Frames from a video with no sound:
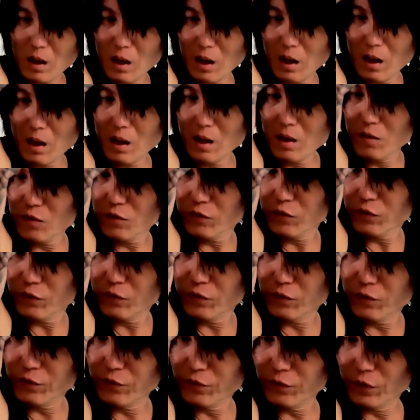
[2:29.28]
And
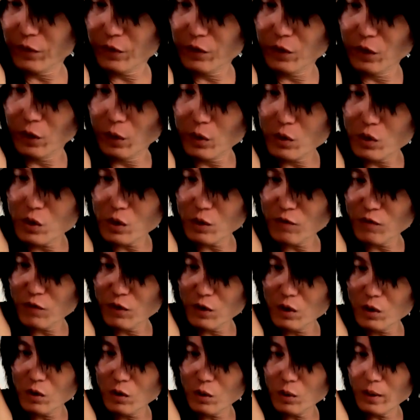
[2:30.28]
for those of
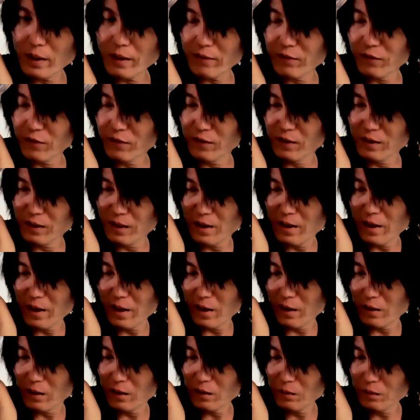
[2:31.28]
you who have thin
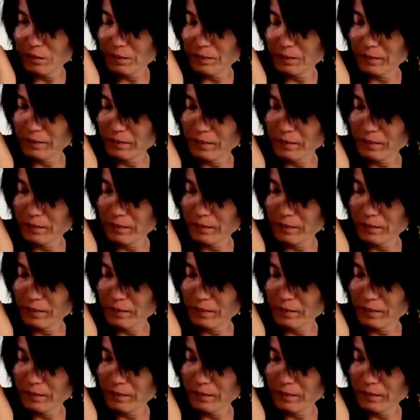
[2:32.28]
hair,